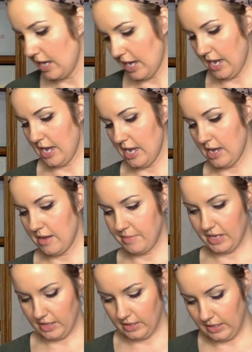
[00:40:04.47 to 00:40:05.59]
A
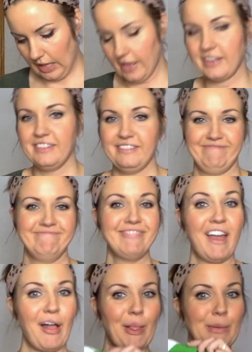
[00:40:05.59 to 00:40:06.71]

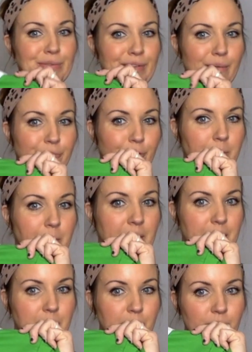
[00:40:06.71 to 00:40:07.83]
little something for my
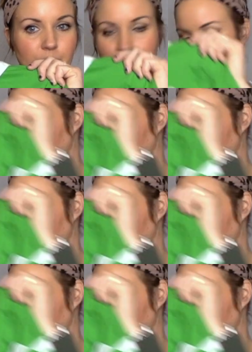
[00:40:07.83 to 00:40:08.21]
baby boo.